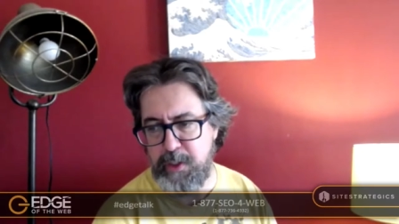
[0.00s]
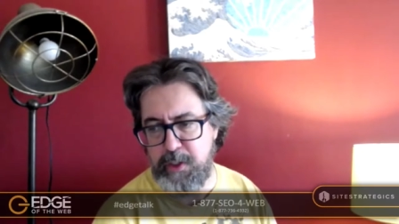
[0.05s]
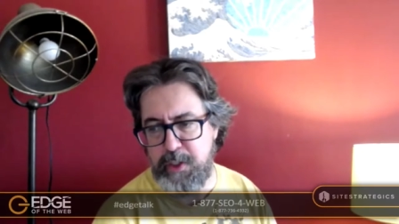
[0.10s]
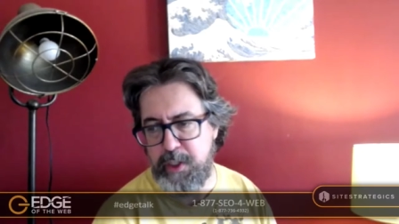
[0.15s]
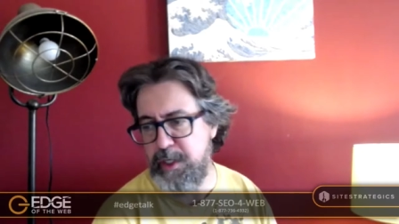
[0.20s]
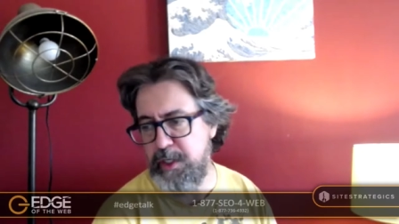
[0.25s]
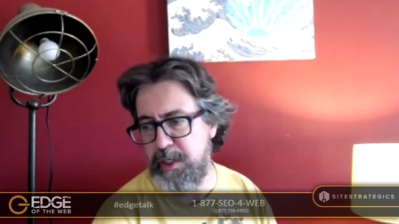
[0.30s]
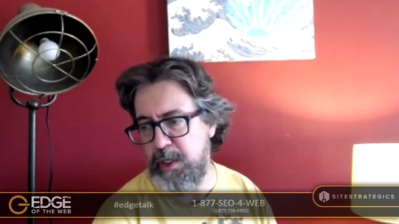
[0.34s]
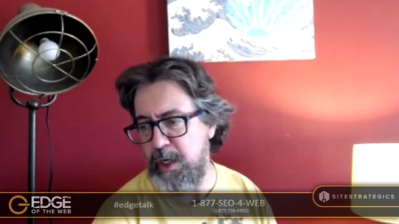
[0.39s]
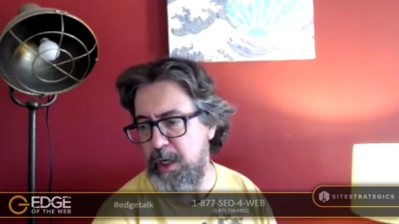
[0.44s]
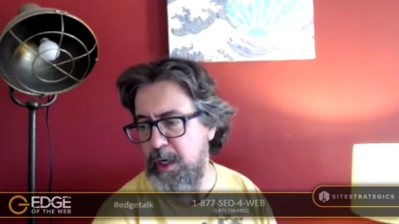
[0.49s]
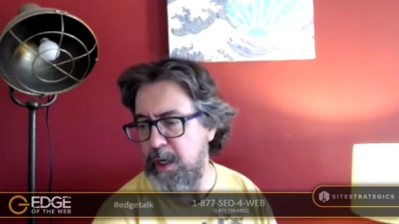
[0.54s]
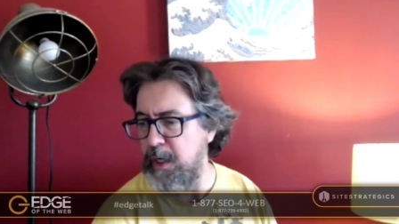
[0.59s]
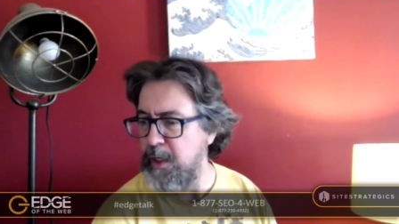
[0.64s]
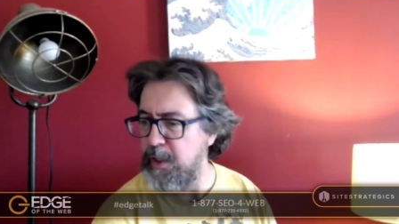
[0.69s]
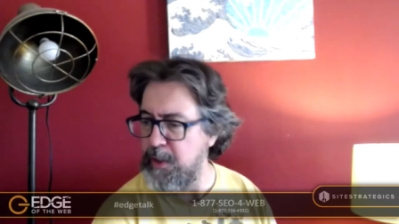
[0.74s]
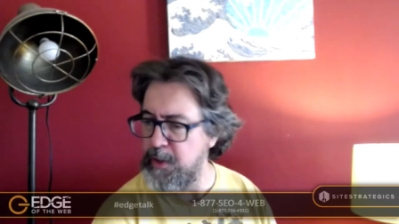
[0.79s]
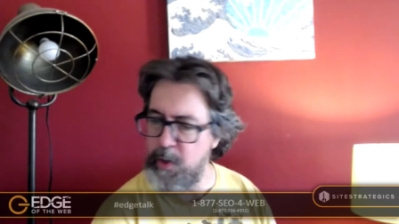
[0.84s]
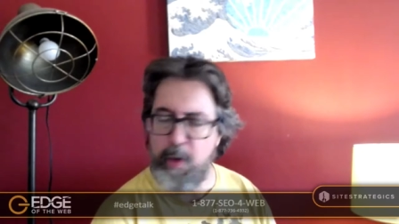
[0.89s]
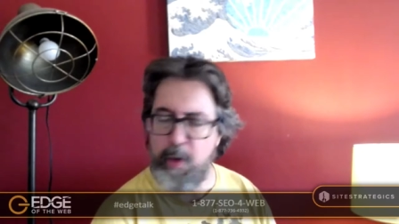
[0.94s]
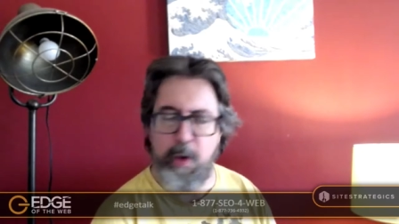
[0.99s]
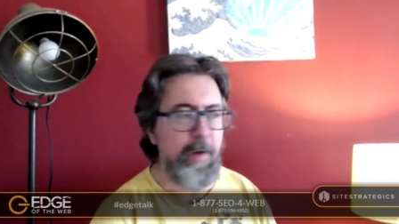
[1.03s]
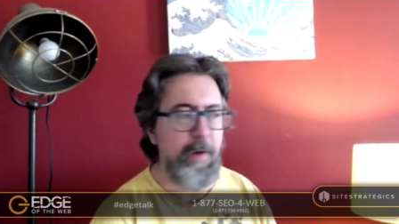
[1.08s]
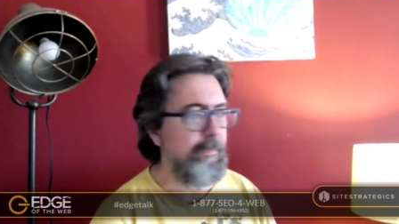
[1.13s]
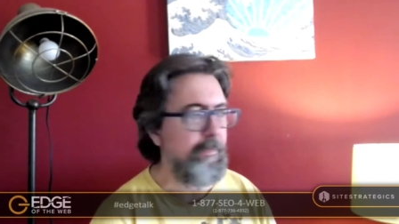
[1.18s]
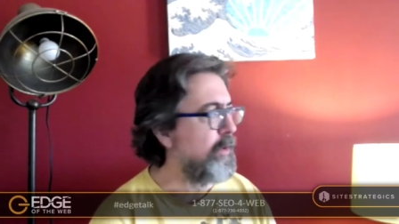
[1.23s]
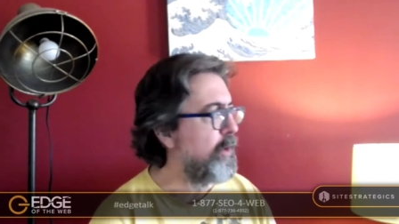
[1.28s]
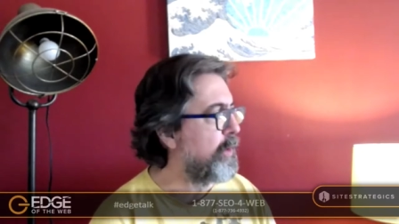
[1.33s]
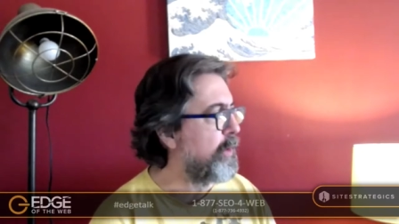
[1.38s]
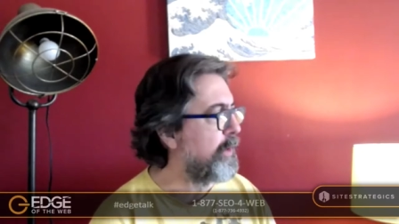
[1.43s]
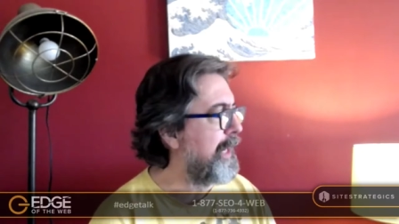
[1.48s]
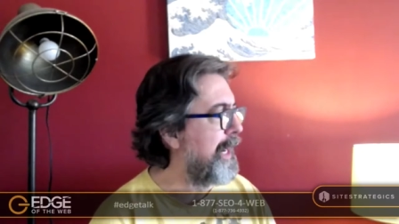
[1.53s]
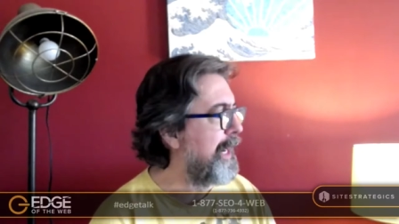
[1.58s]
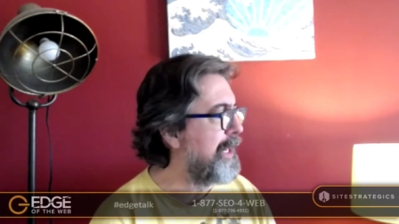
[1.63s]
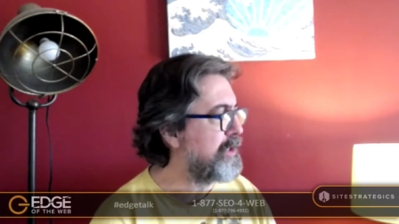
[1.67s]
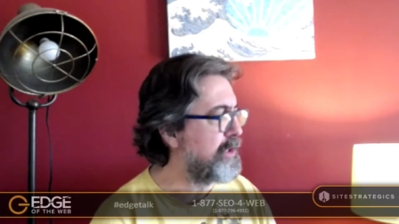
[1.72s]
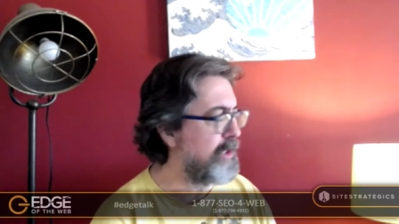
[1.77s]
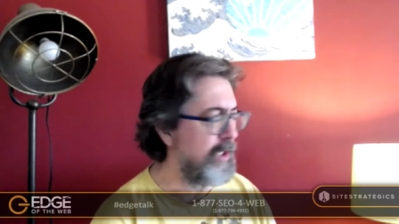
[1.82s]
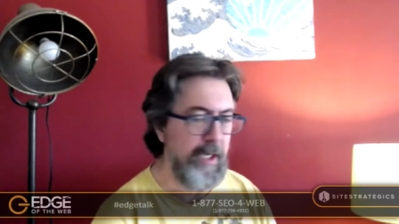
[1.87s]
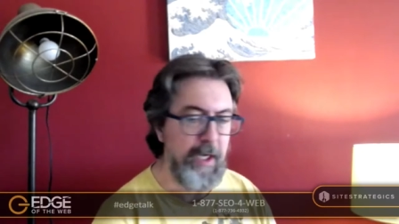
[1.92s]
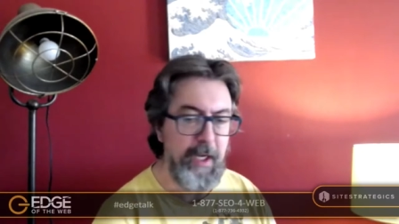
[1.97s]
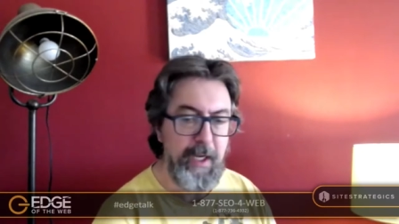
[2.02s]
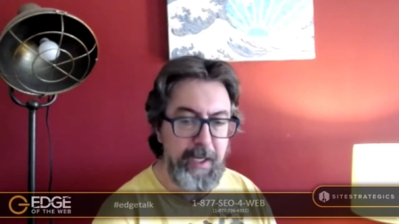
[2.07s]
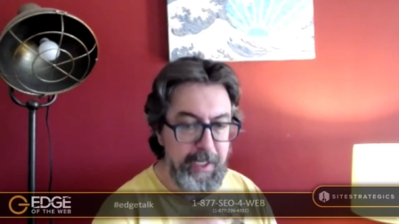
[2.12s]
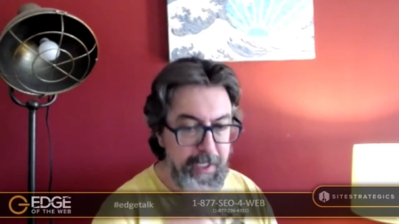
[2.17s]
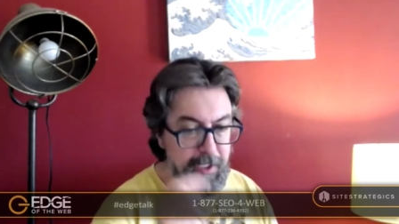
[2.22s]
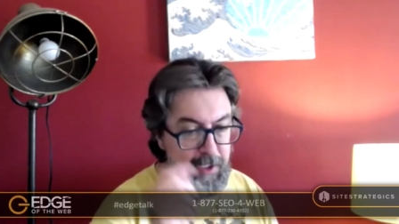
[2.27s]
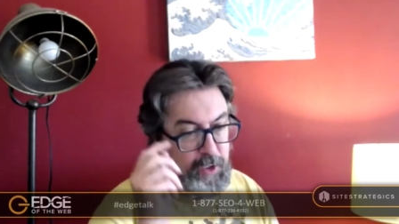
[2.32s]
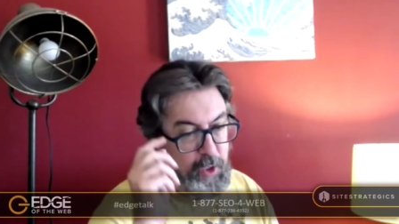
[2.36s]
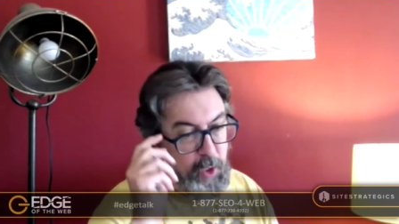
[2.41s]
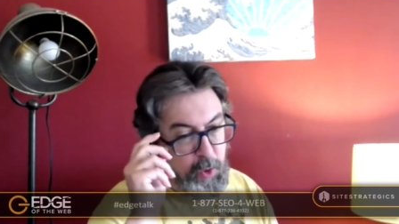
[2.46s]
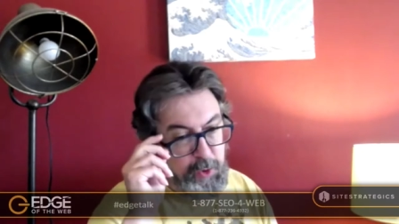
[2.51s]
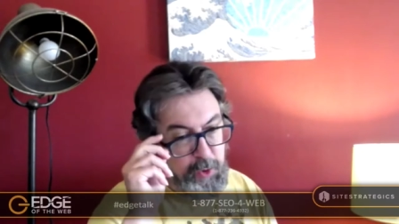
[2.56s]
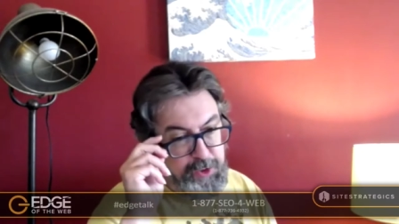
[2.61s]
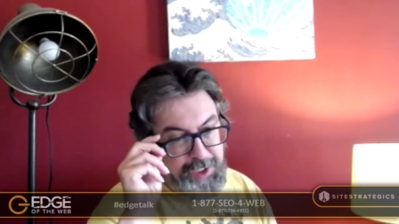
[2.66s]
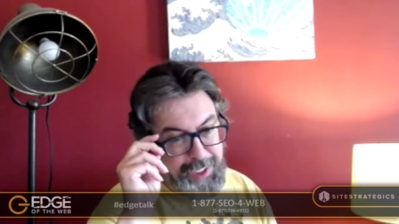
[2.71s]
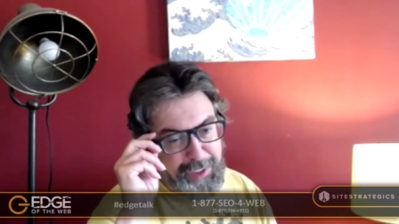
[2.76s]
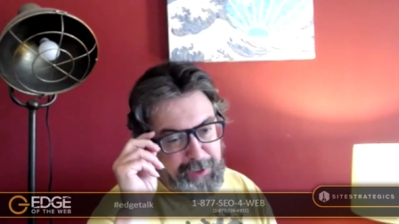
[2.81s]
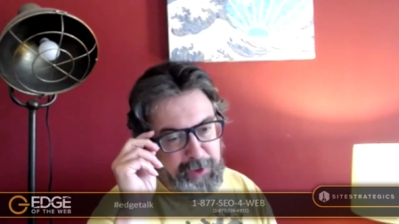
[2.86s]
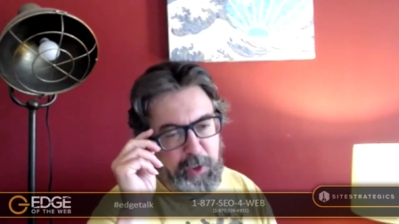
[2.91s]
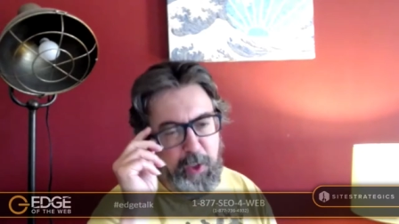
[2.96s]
You didn't turn off location. No, it we're, we're